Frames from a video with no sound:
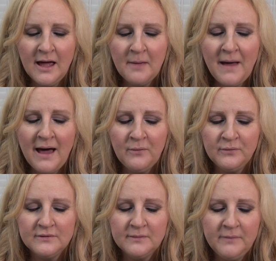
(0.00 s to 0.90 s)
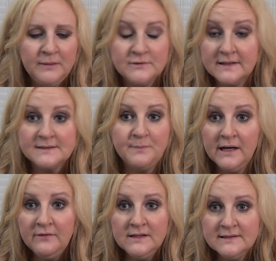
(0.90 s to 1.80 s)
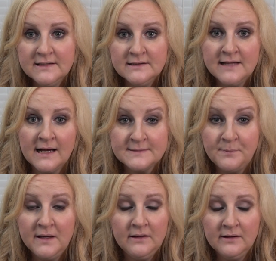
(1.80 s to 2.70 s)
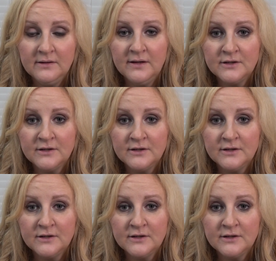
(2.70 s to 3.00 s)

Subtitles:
about people's experiences has been